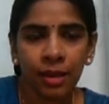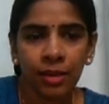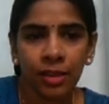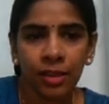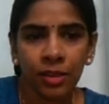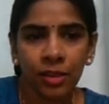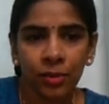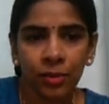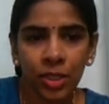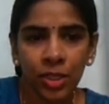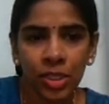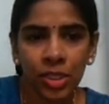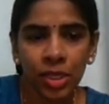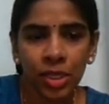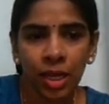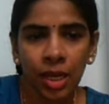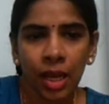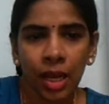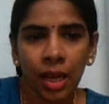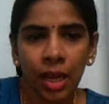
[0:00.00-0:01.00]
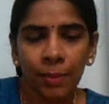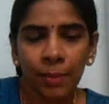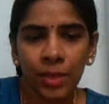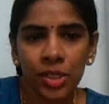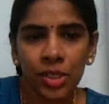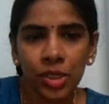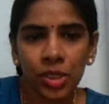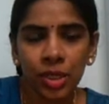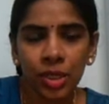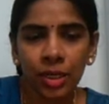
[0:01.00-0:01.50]
in which a
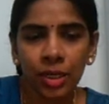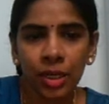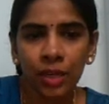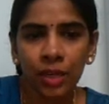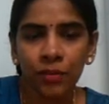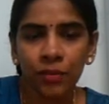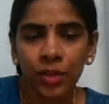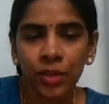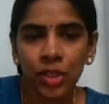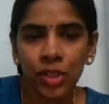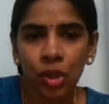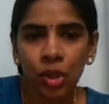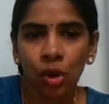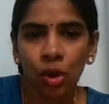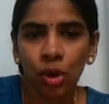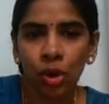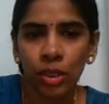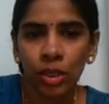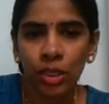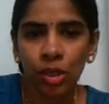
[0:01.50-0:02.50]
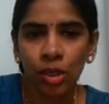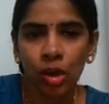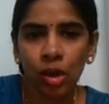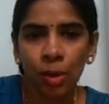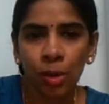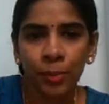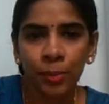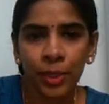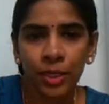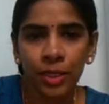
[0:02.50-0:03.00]
mixture in which all the
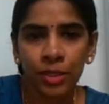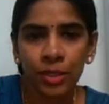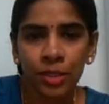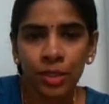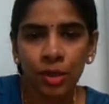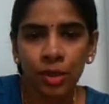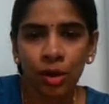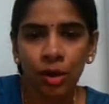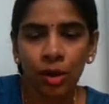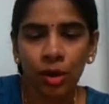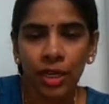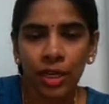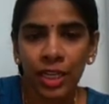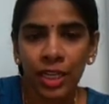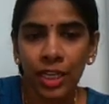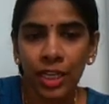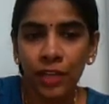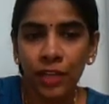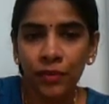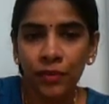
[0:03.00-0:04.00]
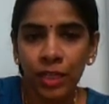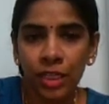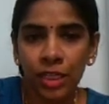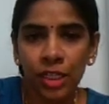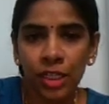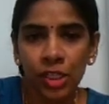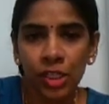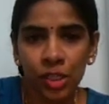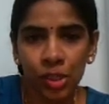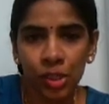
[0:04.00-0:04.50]
components are
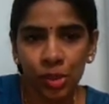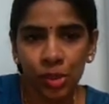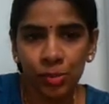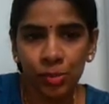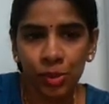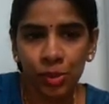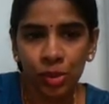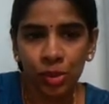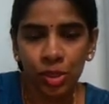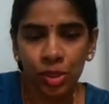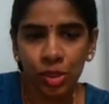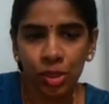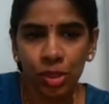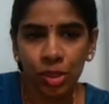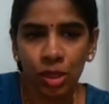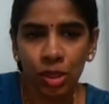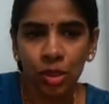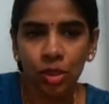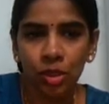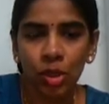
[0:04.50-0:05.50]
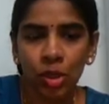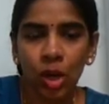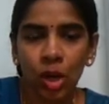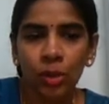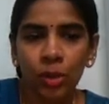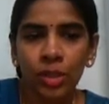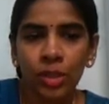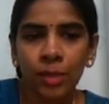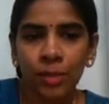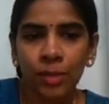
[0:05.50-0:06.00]
evenly distributed
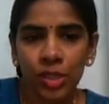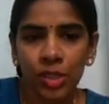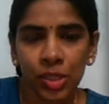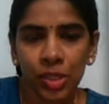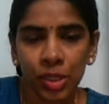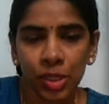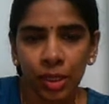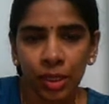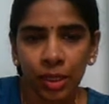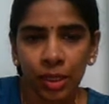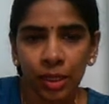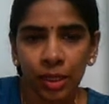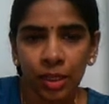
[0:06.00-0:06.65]
throughout the mixture.